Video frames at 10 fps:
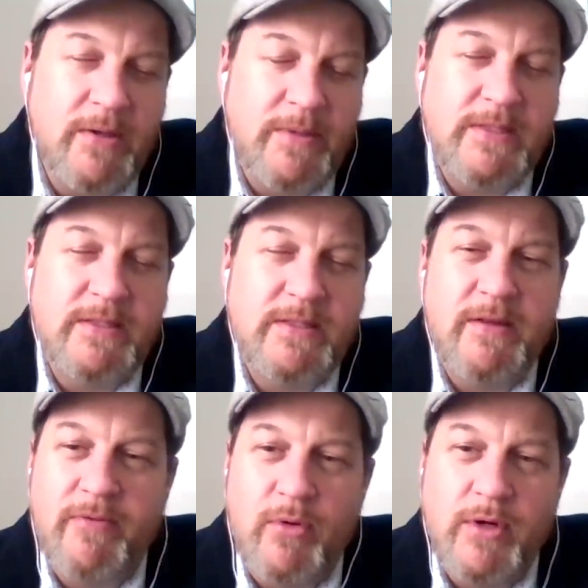businesses,
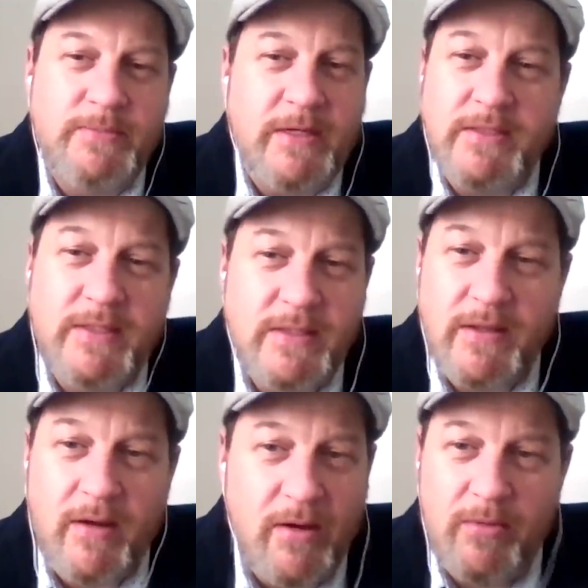of course, because this
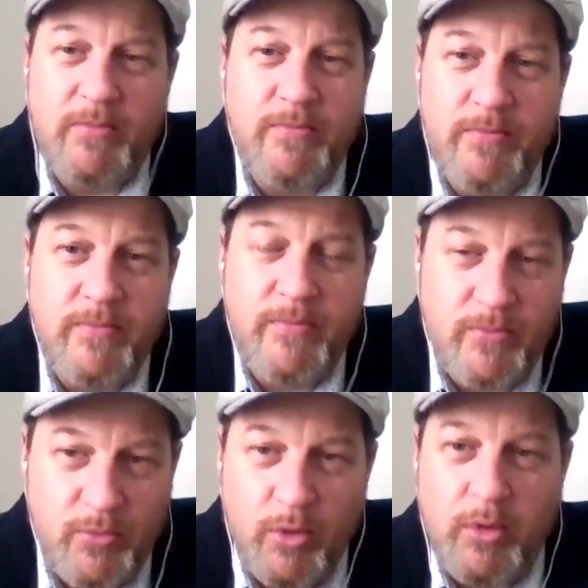all
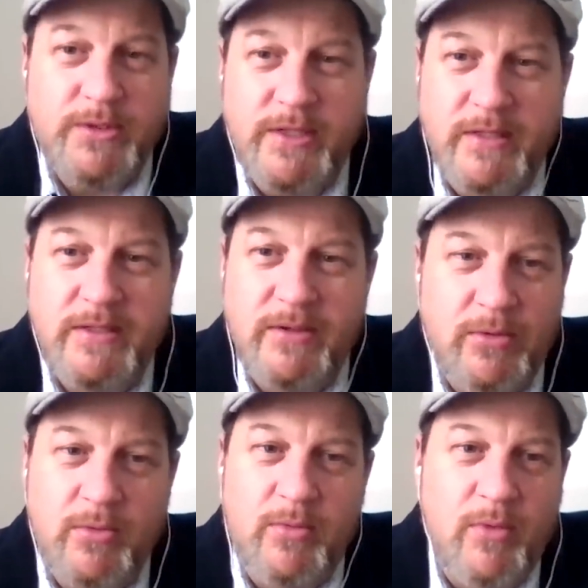rolls
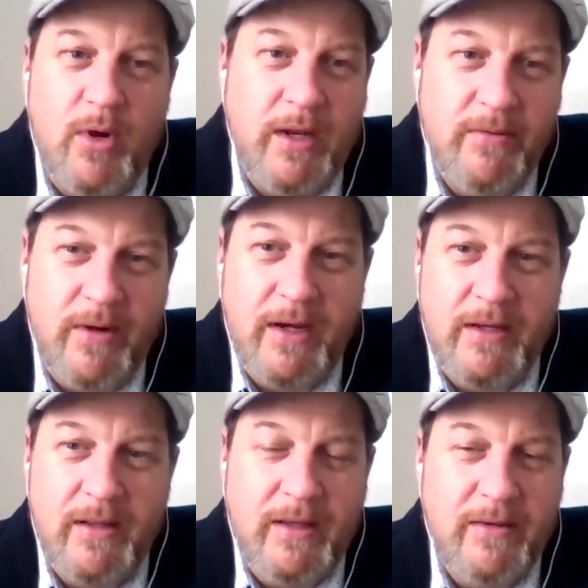into one,
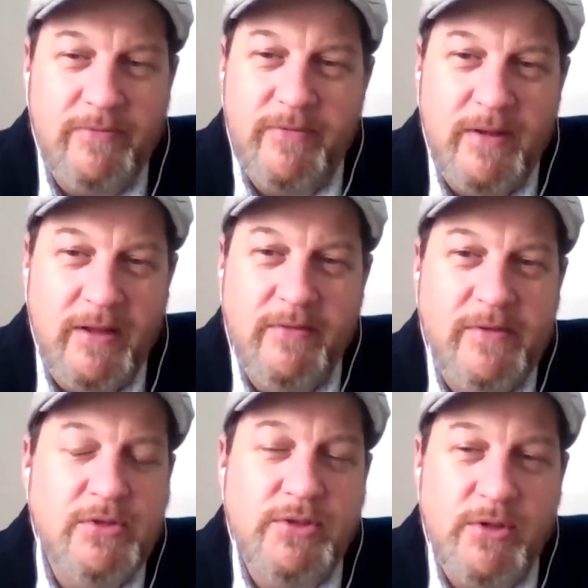right? Like if
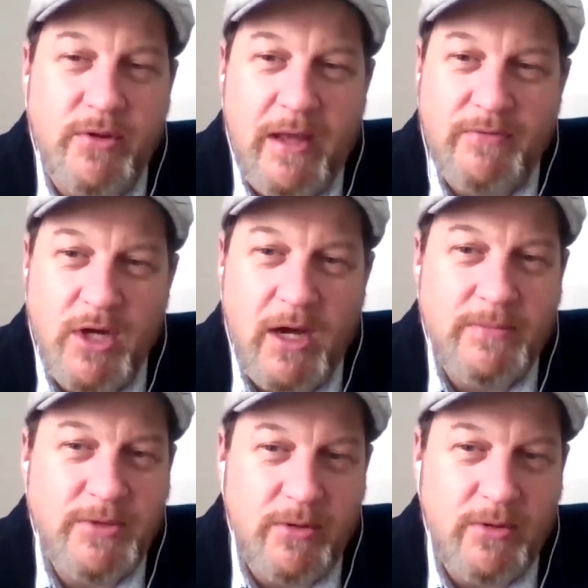individuals don't have
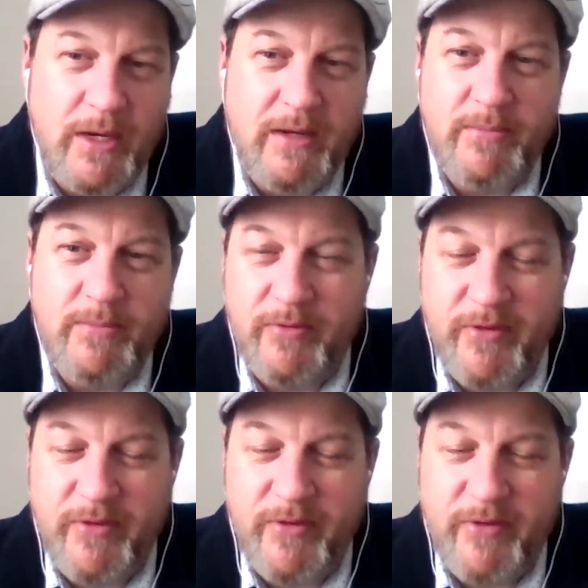jobs or a way to
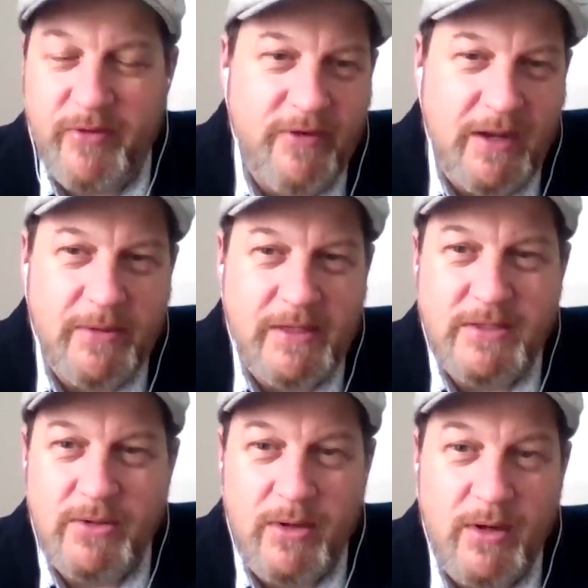provide for their families
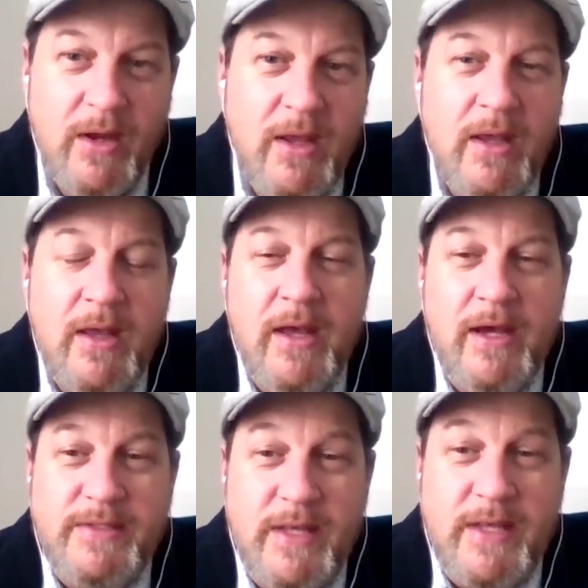or
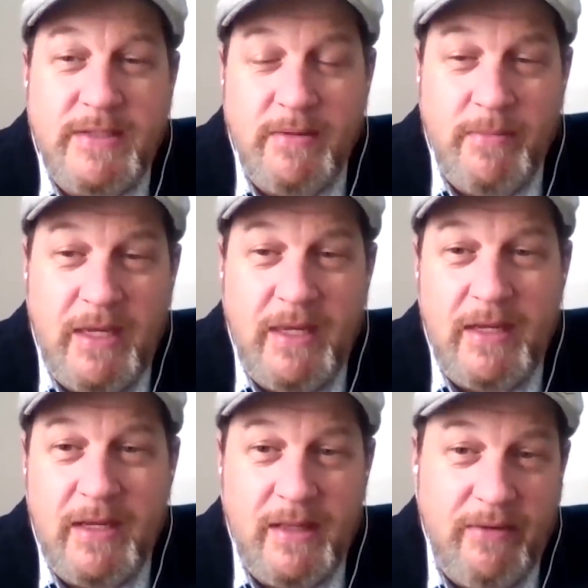a sense of meaning
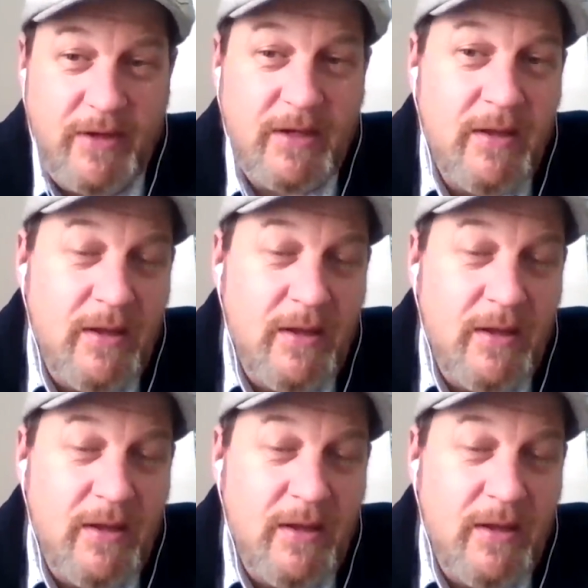and living,